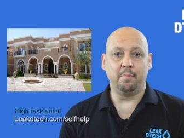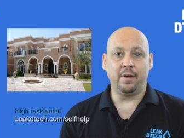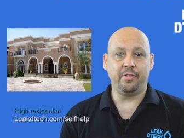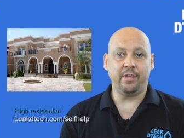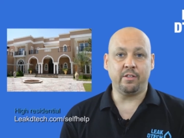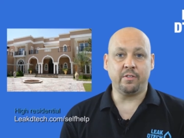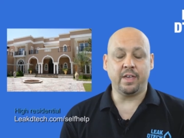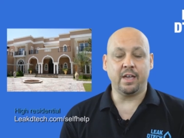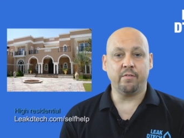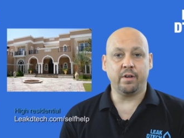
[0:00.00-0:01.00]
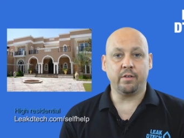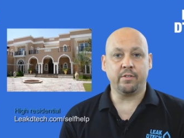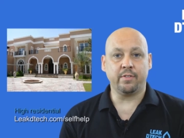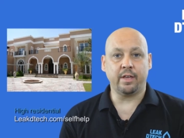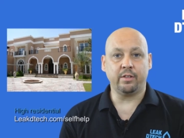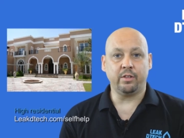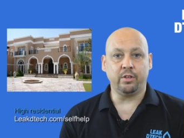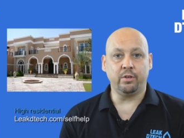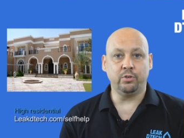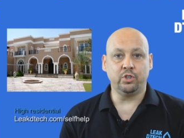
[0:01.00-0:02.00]
But these are the areas that
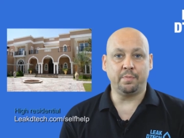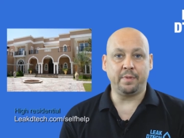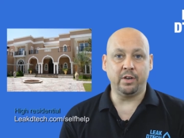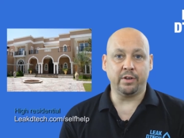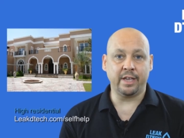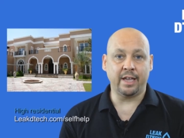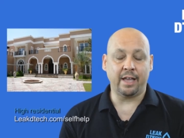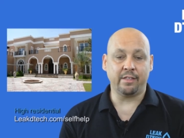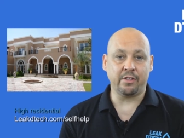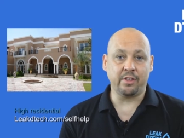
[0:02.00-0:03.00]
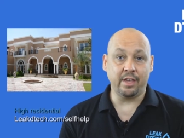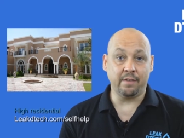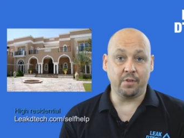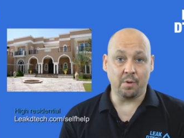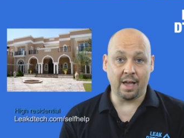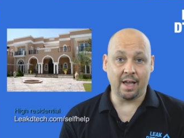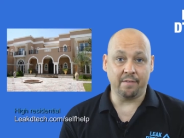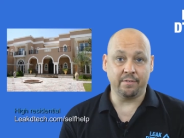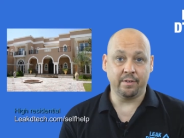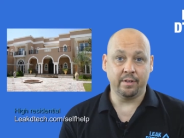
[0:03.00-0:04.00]
you should be looking at to see if you
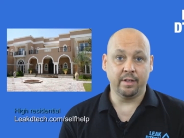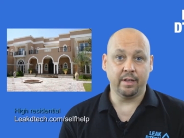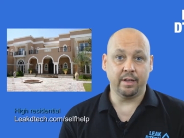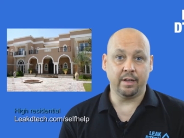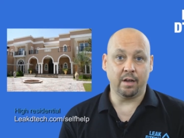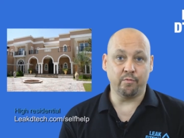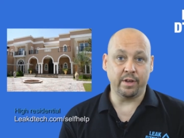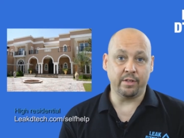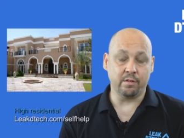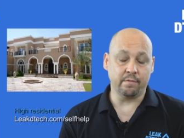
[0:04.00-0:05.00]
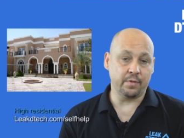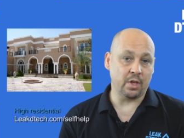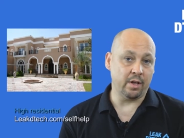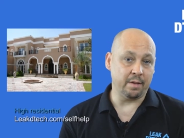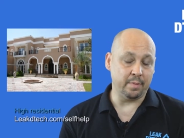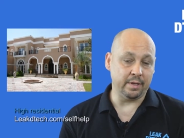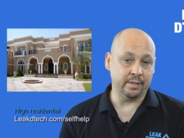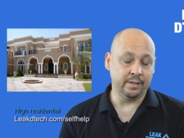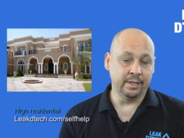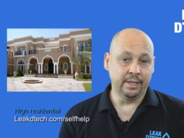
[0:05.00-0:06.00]
have a reason for the high
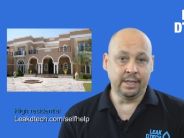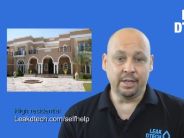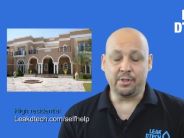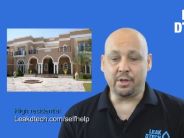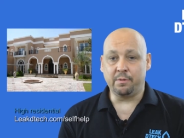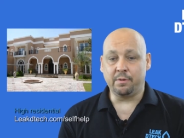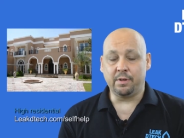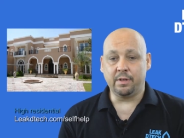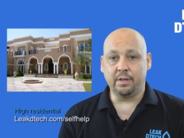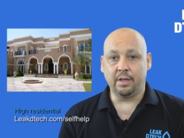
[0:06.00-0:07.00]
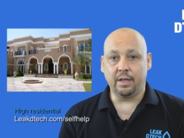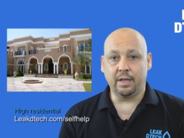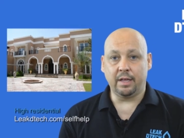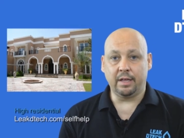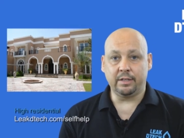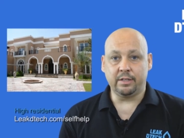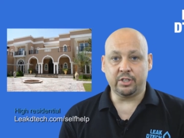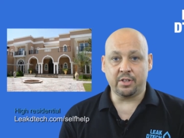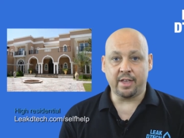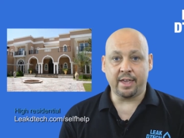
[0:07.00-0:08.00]
bill. So
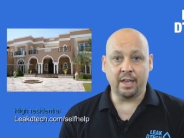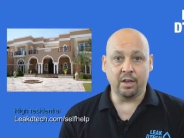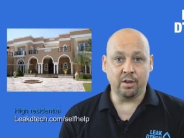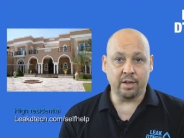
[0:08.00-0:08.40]
just taking a